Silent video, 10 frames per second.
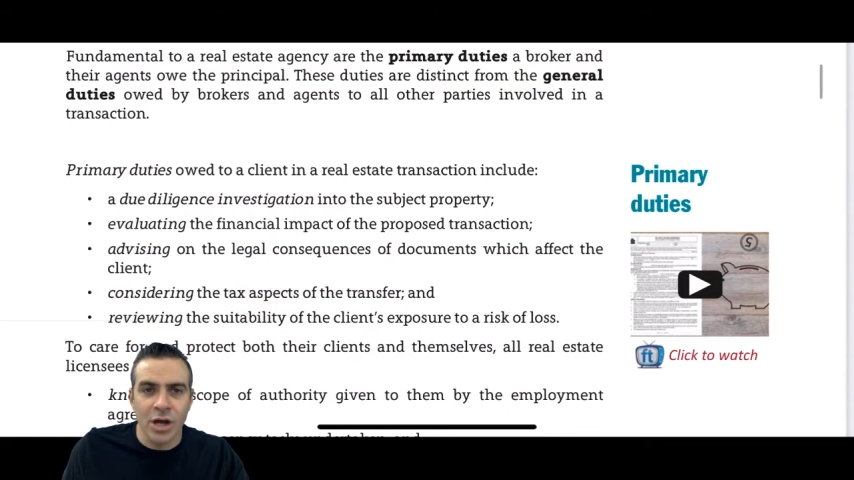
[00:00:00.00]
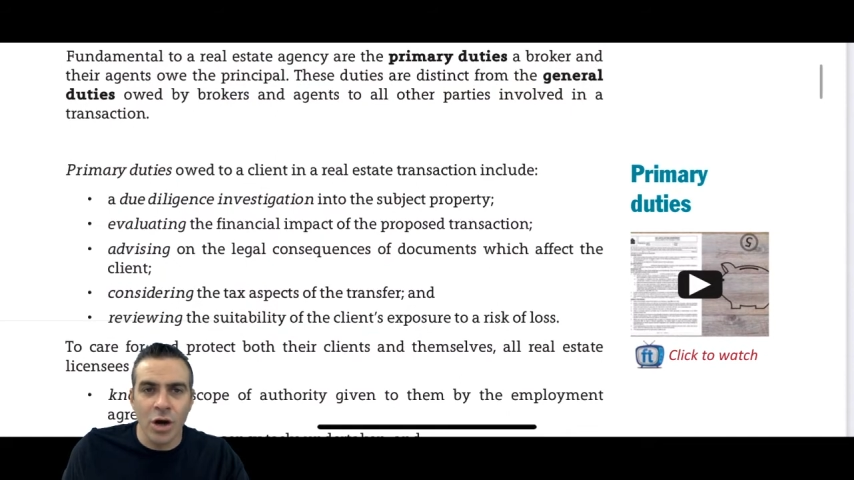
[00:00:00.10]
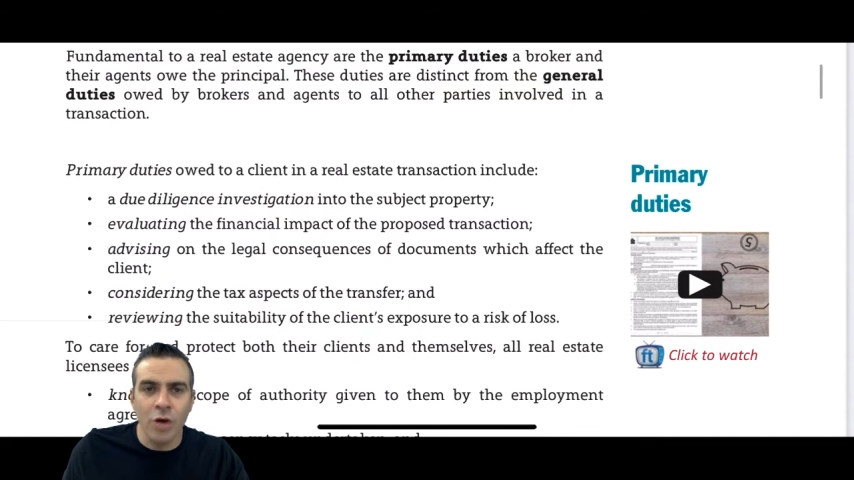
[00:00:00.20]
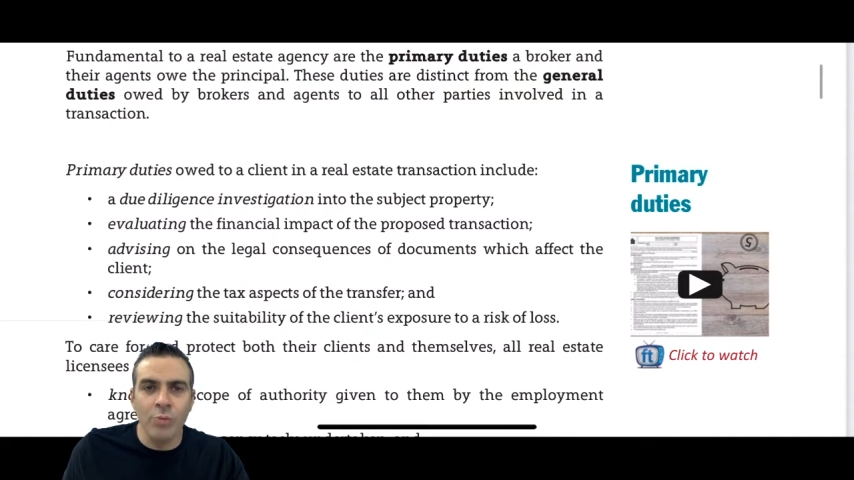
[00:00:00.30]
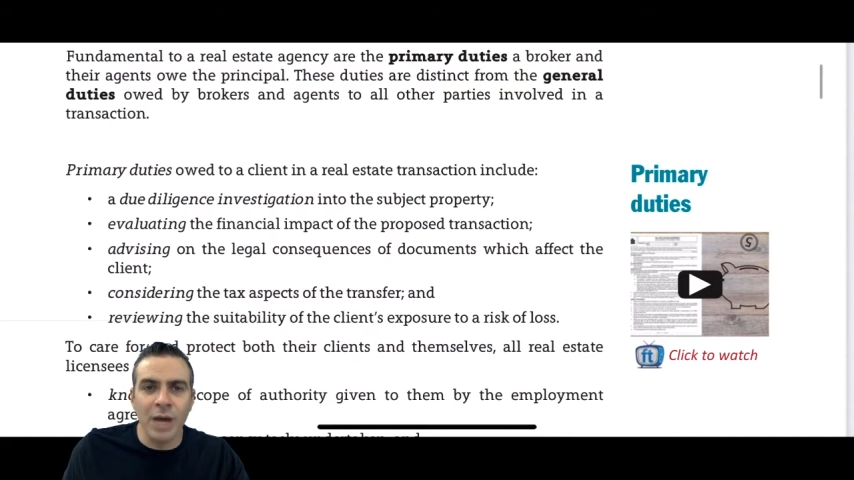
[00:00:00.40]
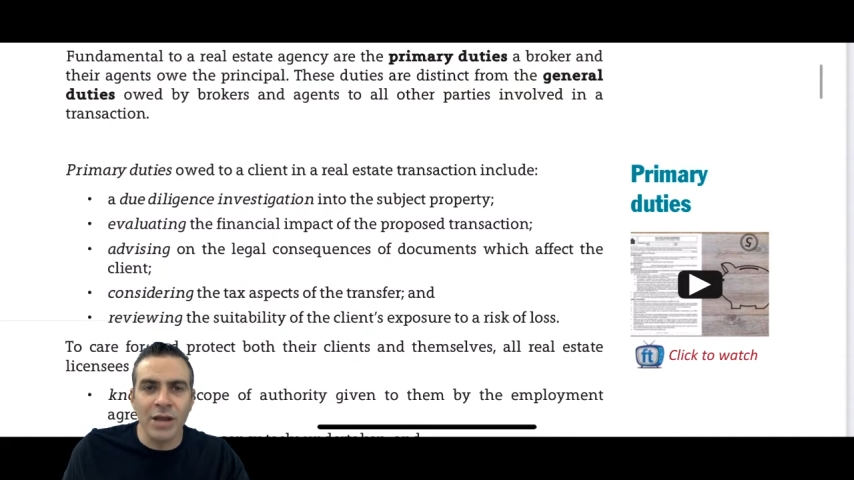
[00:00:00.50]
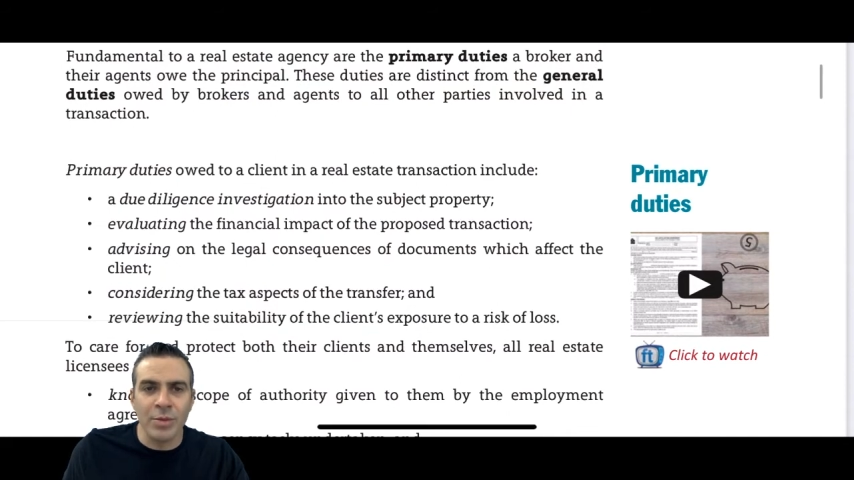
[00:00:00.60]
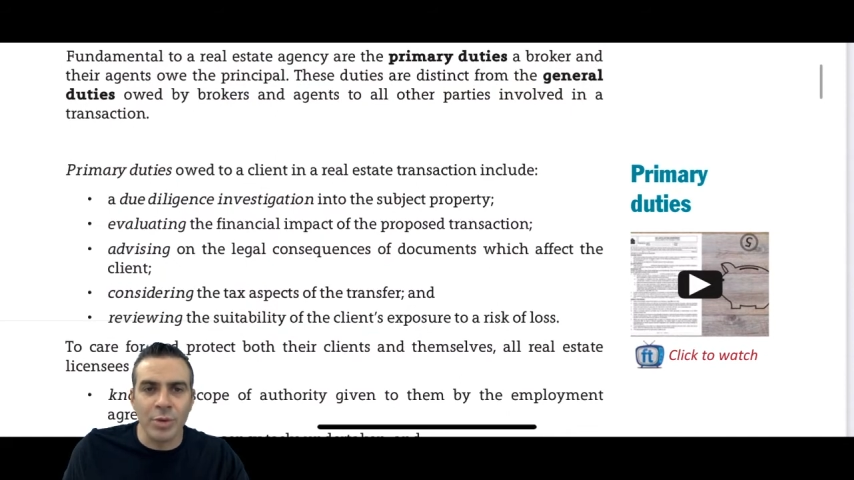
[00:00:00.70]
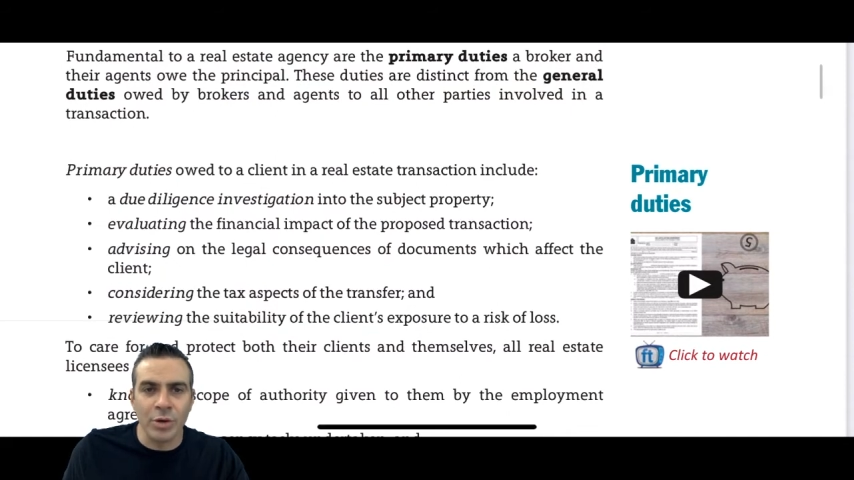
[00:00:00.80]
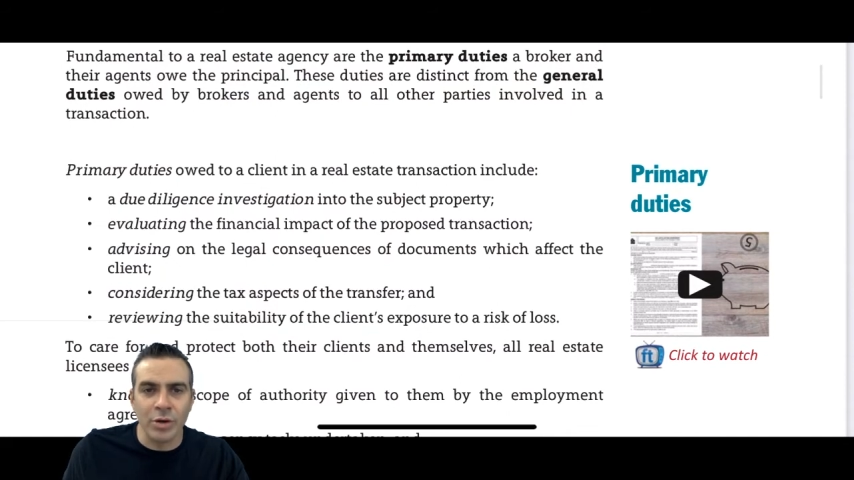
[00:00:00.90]
owed by the
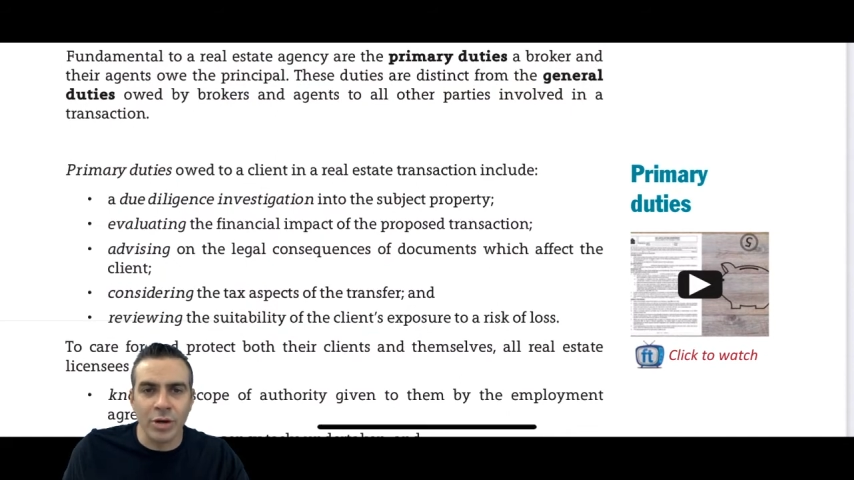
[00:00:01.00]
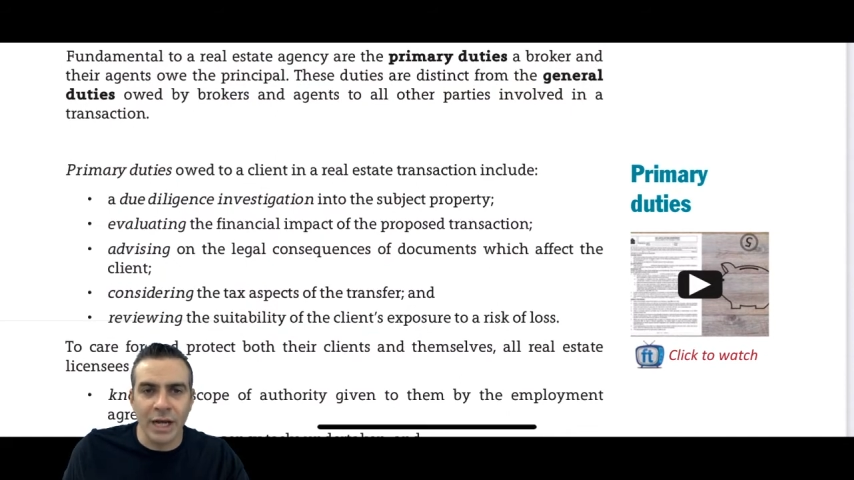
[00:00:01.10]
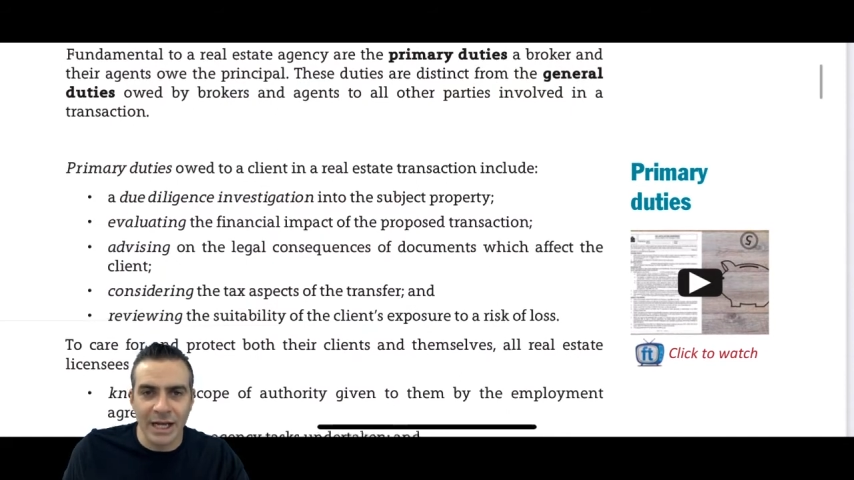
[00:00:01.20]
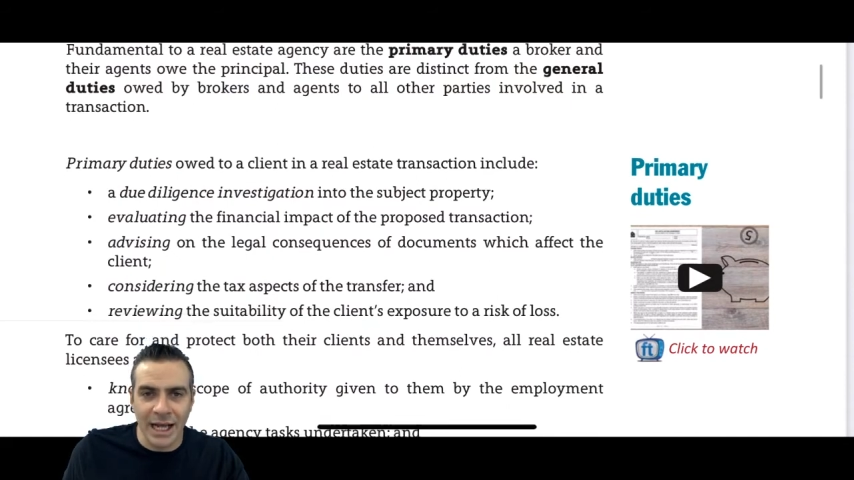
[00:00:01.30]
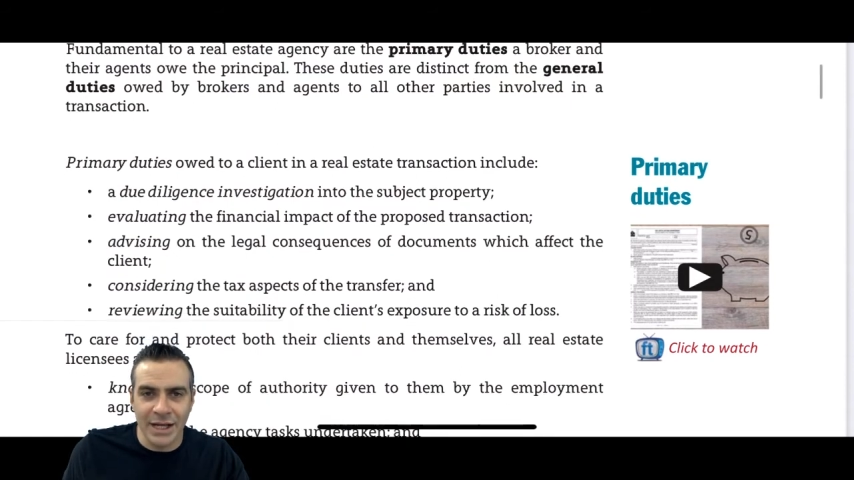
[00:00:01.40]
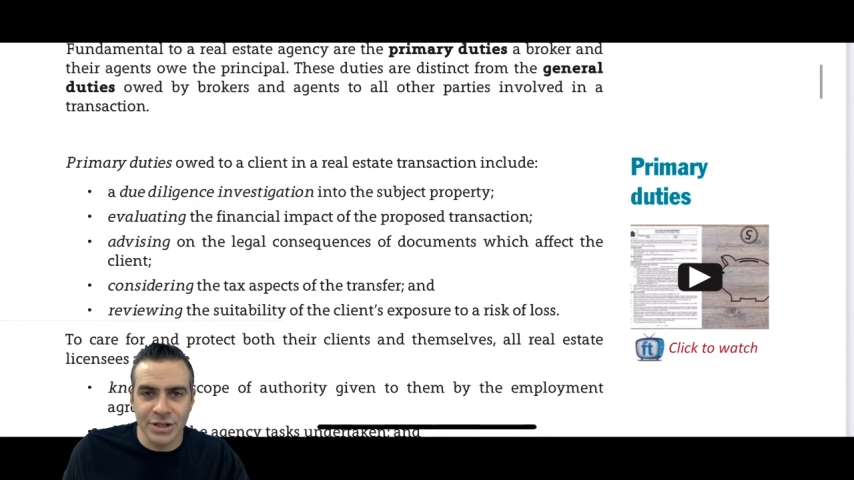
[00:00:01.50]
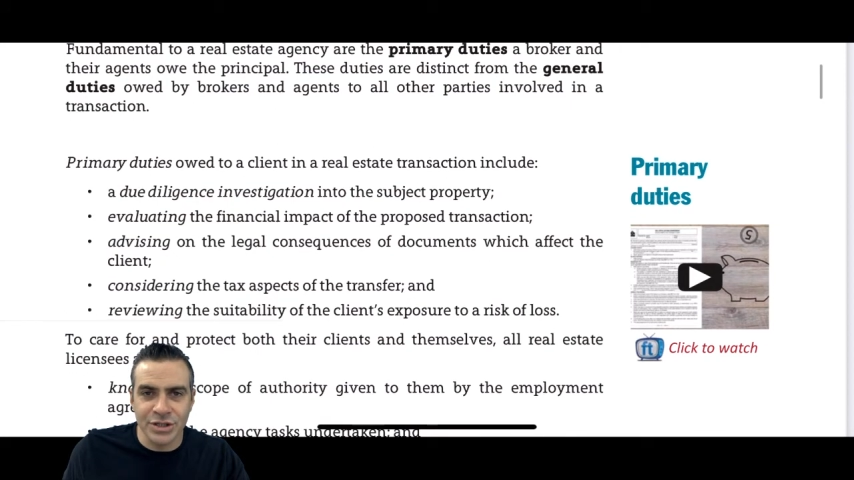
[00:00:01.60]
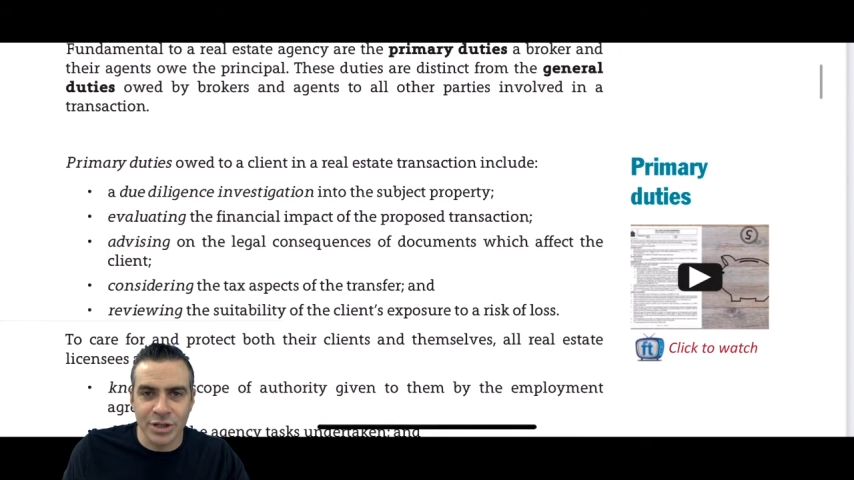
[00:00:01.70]
broker and agents